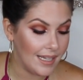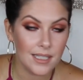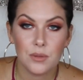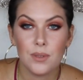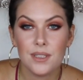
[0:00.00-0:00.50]
and
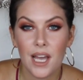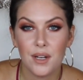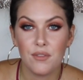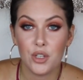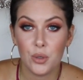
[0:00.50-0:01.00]
this one's
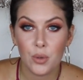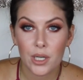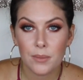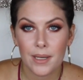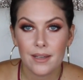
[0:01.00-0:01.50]
kind of
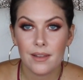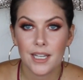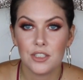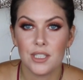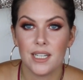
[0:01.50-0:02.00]
newer in my
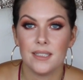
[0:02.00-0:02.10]
collection,